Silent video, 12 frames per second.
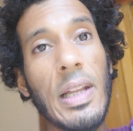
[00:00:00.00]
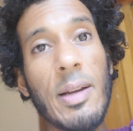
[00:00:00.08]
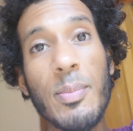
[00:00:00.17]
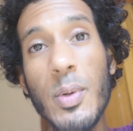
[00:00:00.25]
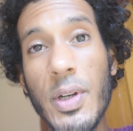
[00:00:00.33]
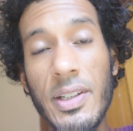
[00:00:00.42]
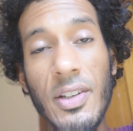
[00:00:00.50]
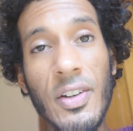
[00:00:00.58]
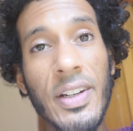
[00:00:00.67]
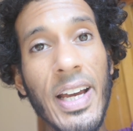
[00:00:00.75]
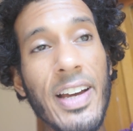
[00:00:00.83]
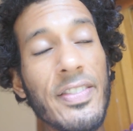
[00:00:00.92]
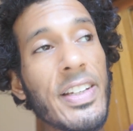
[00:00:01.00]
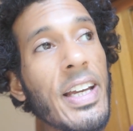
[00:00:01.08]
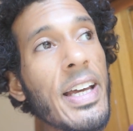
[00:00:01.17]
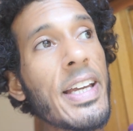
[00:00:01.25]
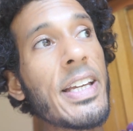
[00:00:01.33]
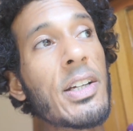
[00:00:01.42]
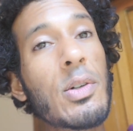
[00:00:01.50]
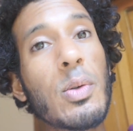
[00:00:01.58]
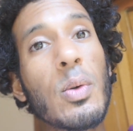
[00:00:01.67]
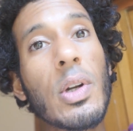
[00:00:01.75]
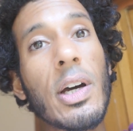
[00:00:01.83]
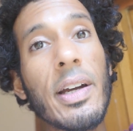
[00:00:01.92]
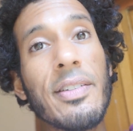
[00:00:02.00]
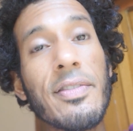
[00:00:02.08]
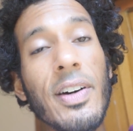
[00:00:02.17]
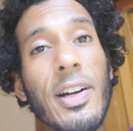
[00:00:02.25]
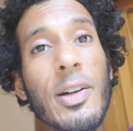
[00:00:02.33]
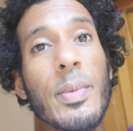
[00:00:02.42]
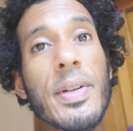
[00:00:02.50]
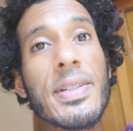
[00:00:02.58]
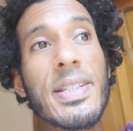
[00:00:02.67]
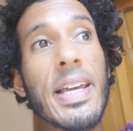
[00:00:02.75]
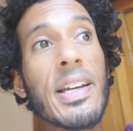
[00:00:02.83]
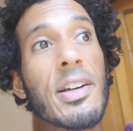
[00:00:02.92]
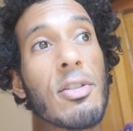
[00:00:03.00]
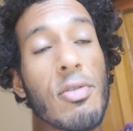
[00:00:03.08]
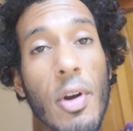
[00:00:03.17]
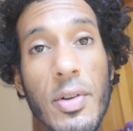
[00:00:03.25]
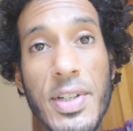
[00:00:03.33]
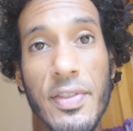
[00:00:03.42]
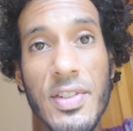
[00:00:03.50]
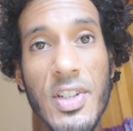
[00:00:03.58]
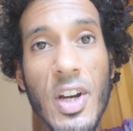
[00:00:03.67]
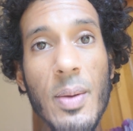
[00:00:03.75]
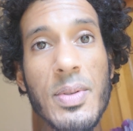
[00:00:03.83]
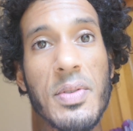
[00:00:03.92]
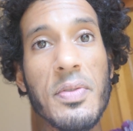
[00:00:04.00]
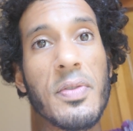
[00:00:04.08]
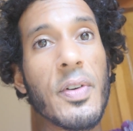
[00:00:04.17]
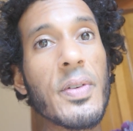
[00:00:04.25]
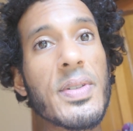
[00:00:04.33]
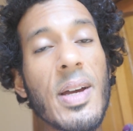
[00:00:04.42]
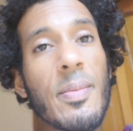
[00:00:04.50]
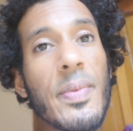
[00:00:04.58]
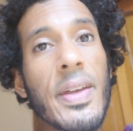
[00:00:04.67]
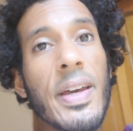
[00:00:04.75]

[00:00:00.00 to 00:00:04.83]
like Bukidnon having a cooler environment, they can grow different types of fruits up